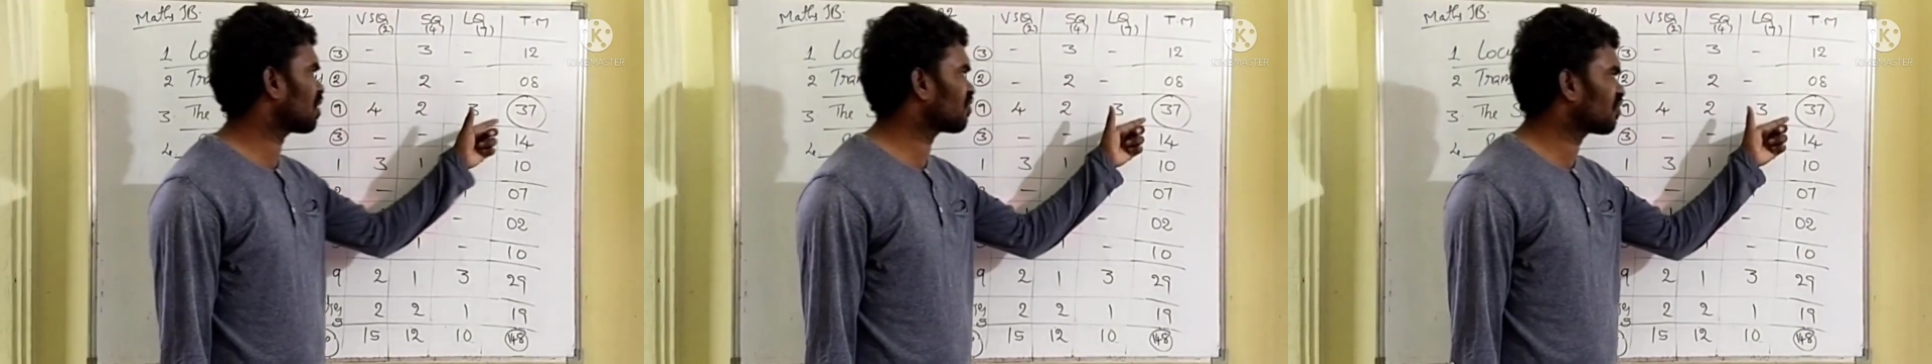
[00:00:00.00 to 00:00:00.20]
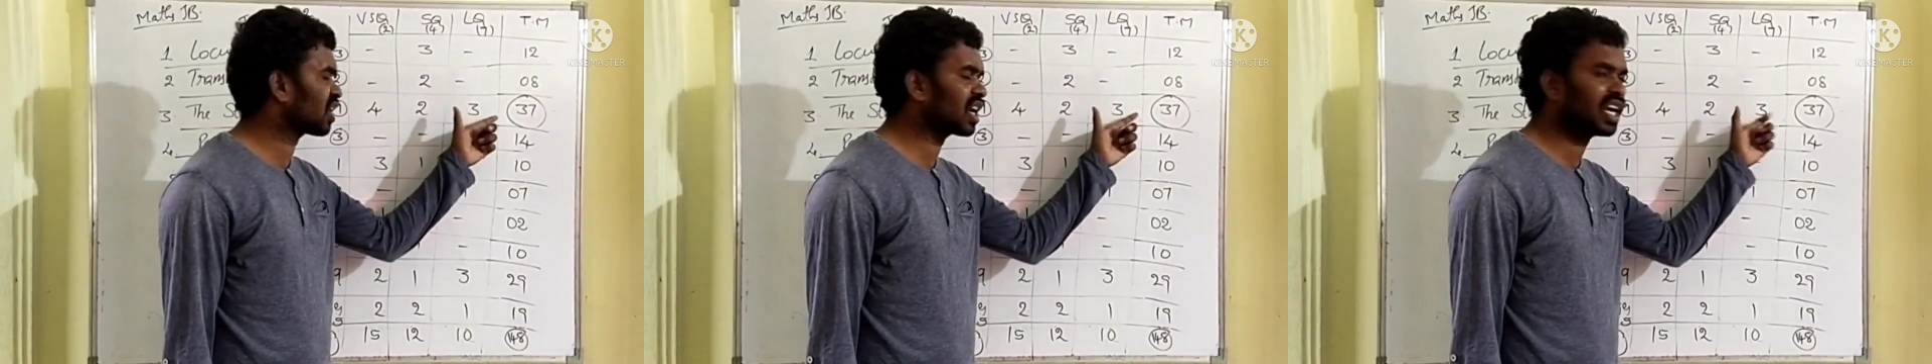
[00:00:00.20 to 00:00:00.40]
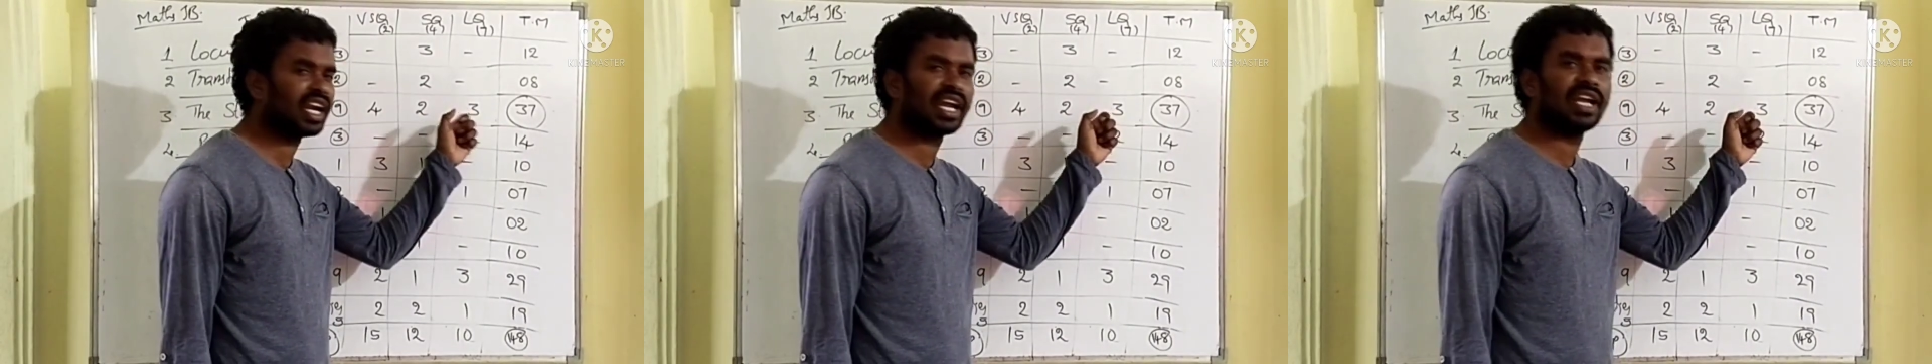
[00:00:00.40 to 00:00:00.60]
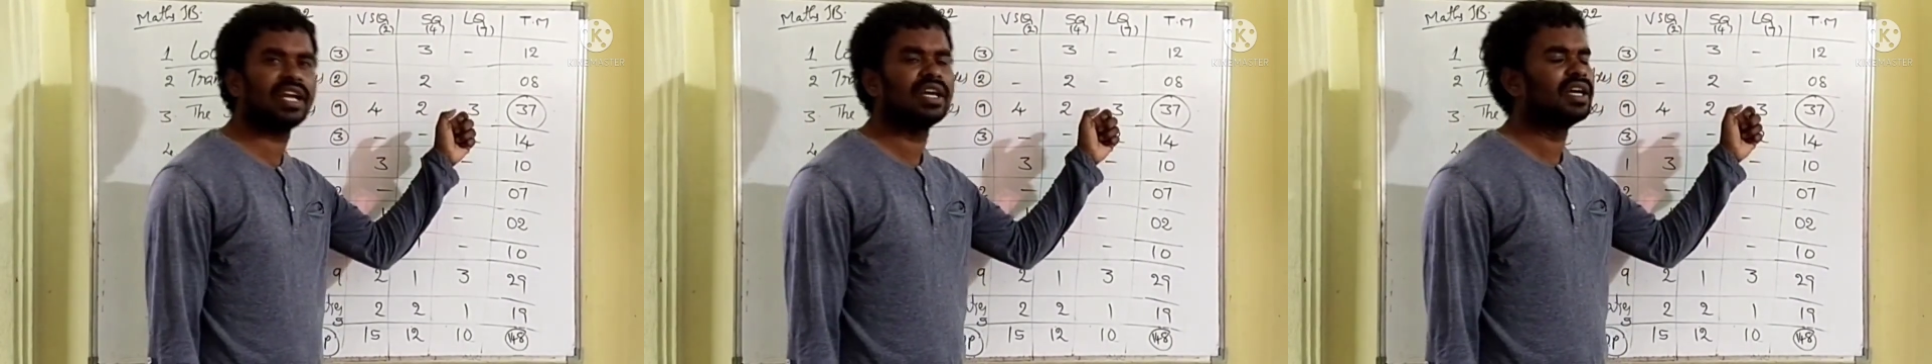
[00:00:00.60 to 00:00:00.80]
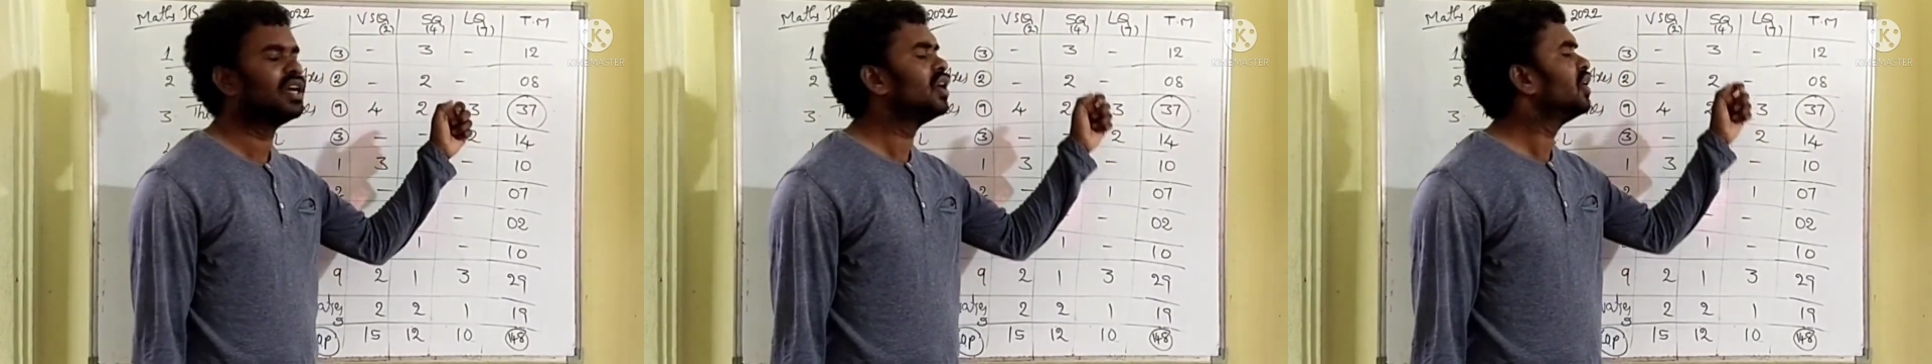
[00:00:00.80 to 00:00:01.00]

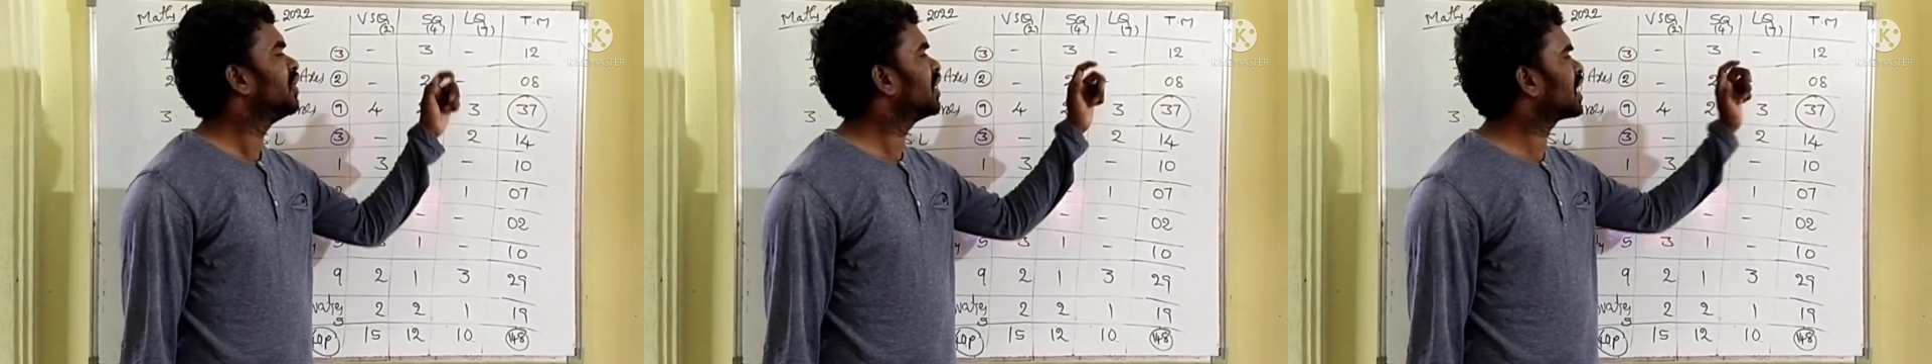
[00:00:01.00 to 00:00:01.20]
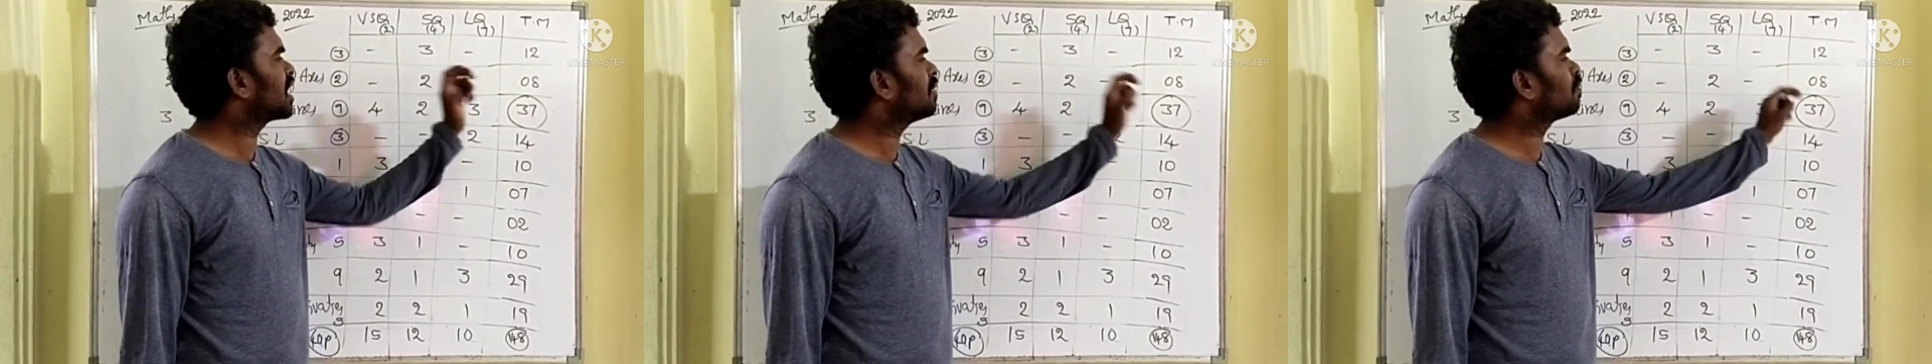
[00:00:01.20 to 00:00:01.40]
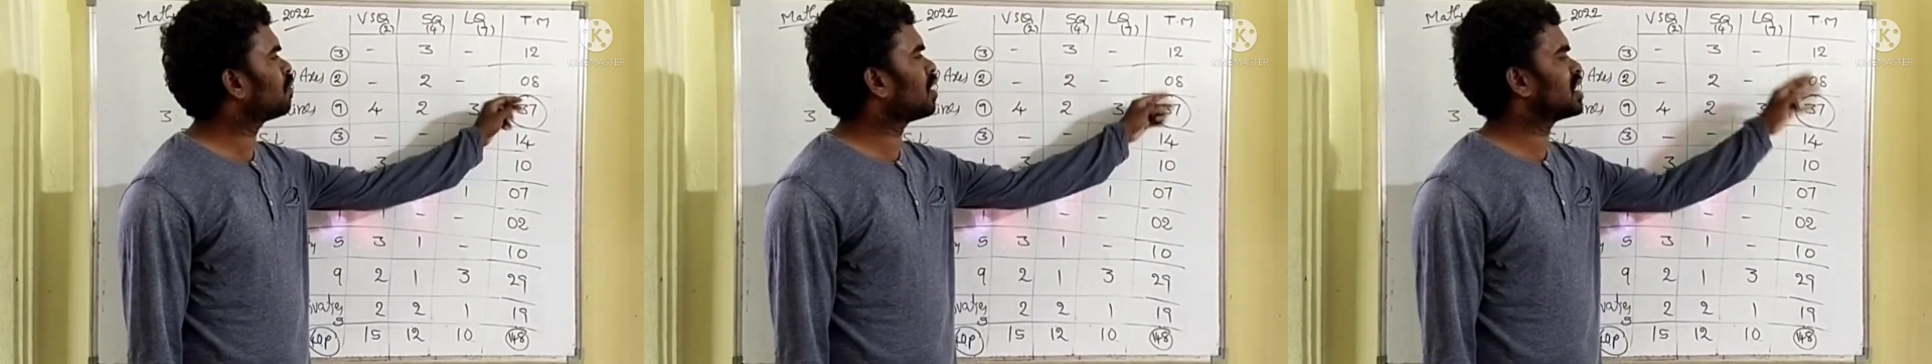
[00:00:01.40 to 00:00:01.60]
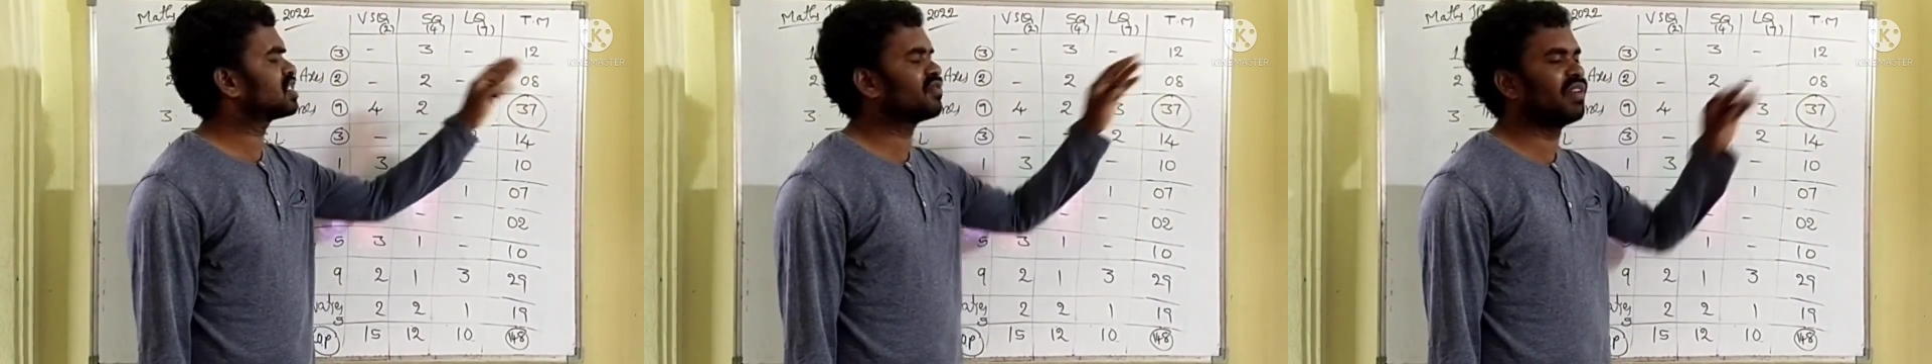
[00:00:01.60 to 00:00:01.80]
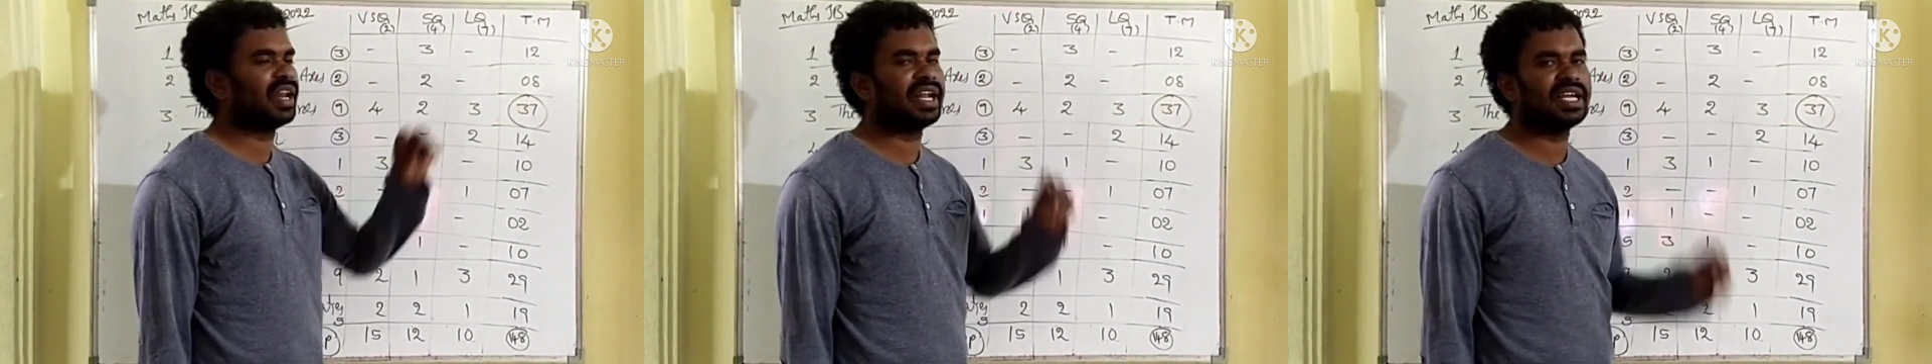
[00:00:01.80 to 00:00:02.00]
perfectly, we can
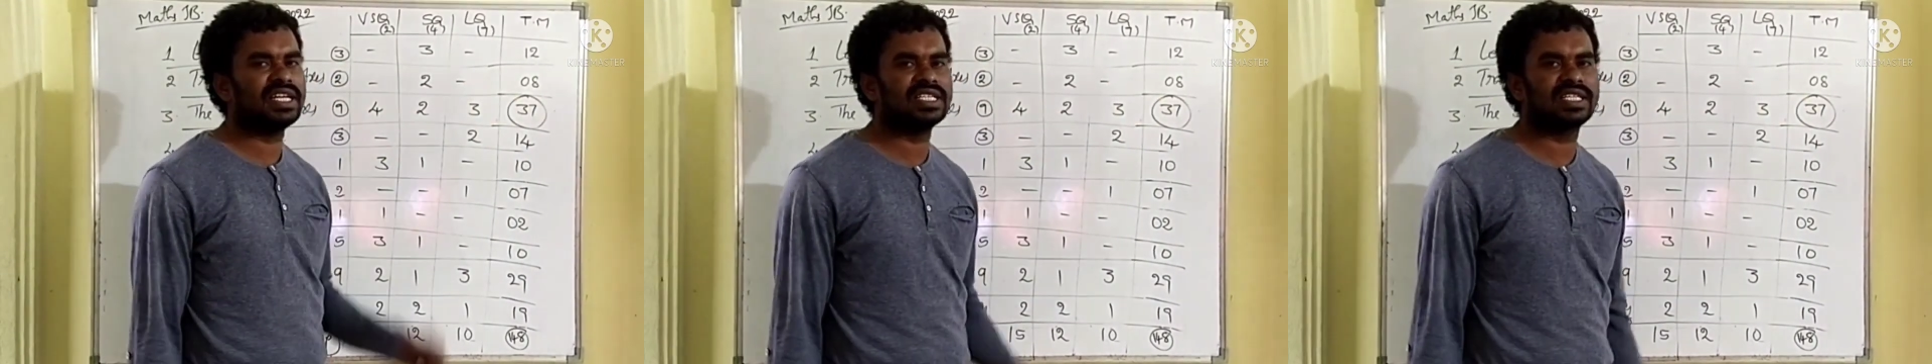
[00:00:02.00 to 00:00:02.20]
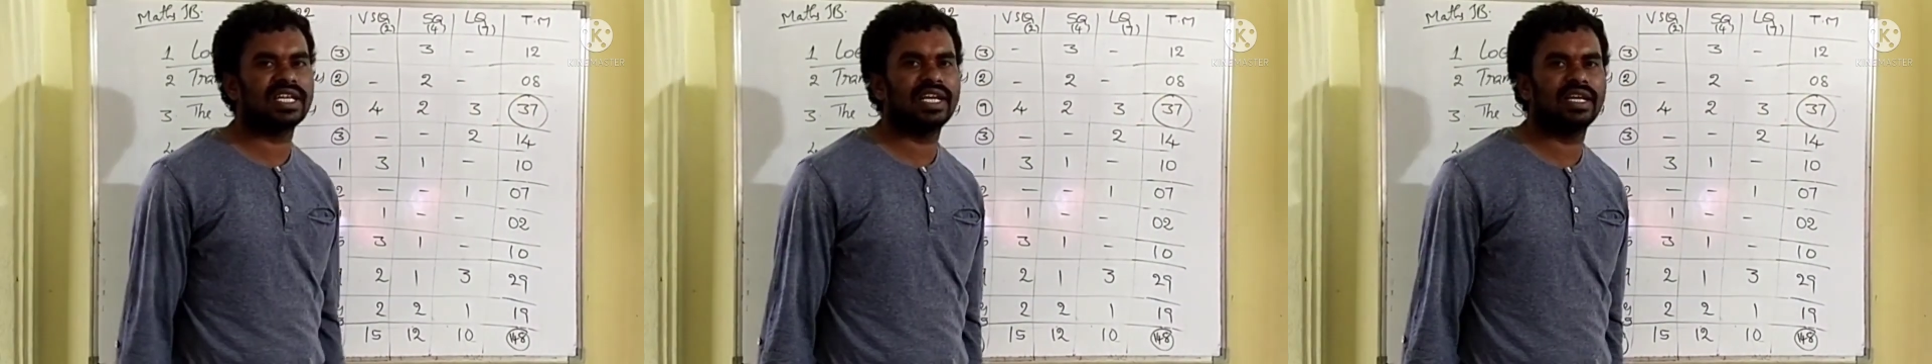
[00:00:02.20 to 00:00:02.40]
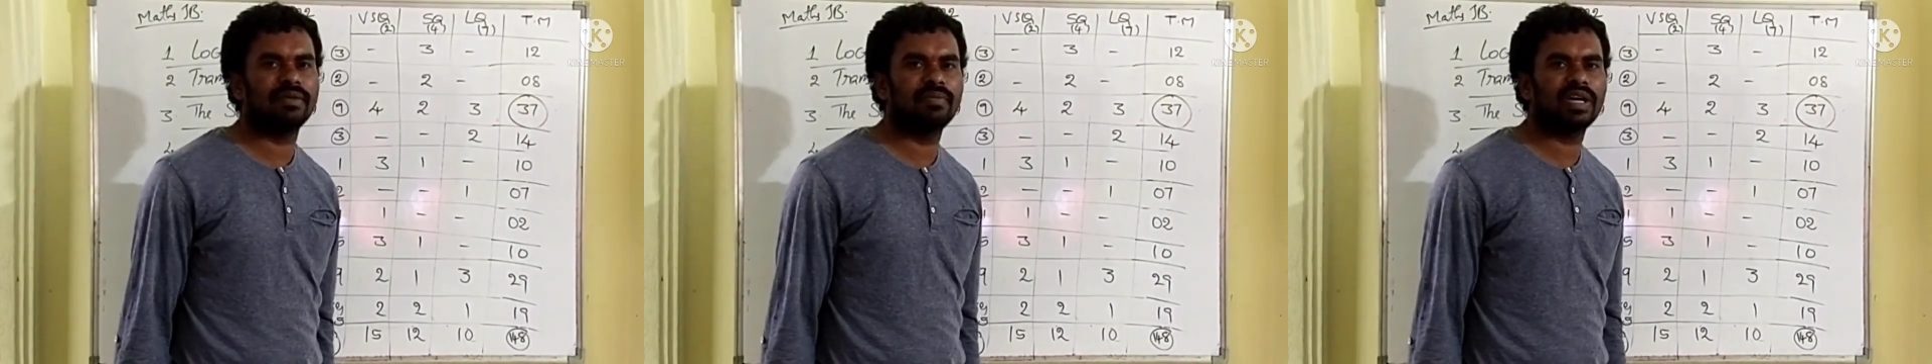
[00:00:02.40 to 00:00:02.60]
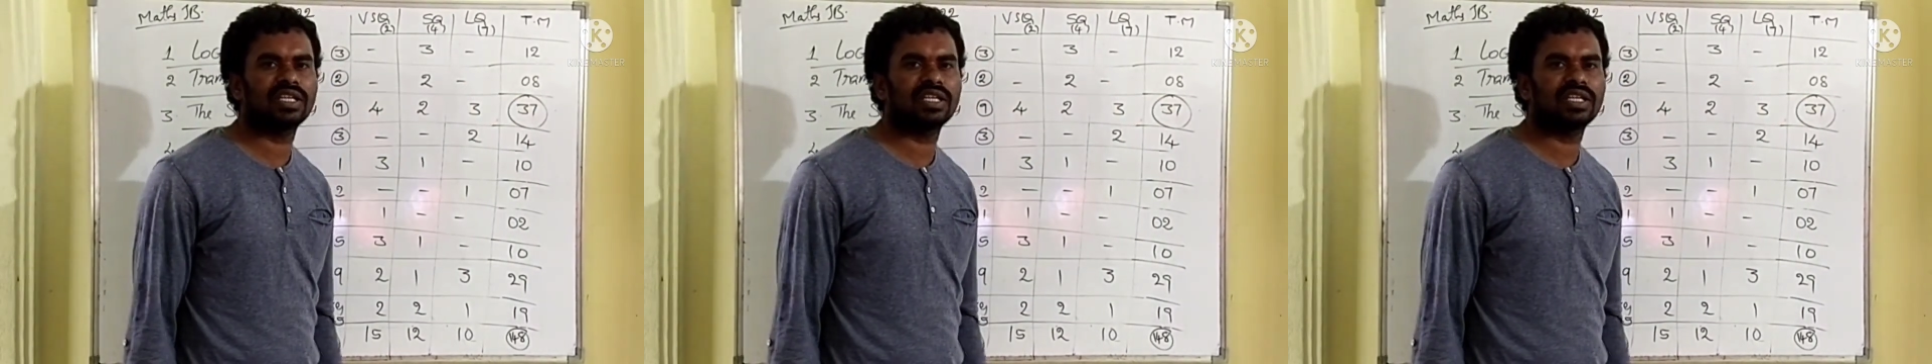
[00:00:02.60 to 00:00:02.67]
pass very easily,